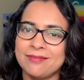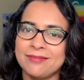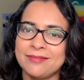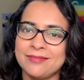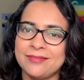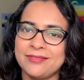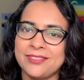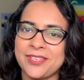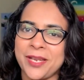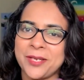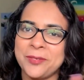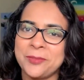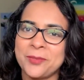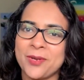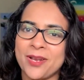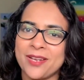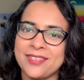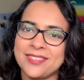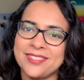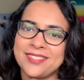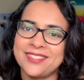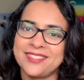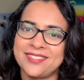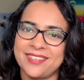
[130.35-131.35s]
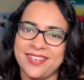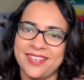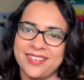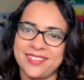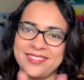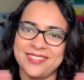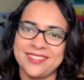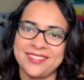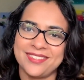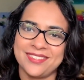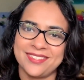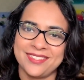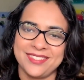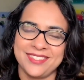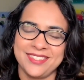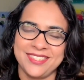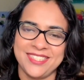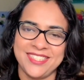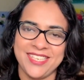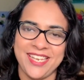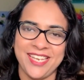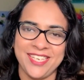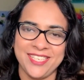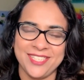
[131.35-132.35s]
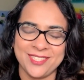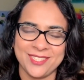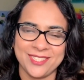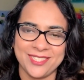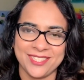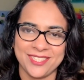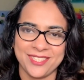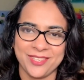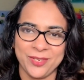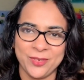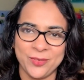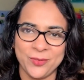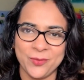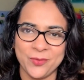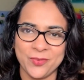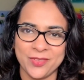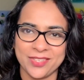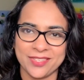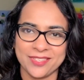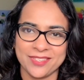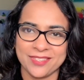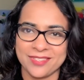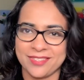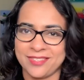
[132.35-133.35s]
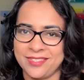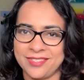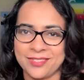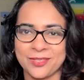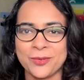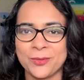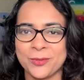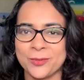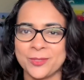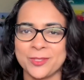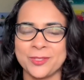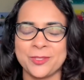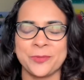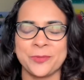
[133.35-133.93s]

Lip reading: try to understand this change over the course of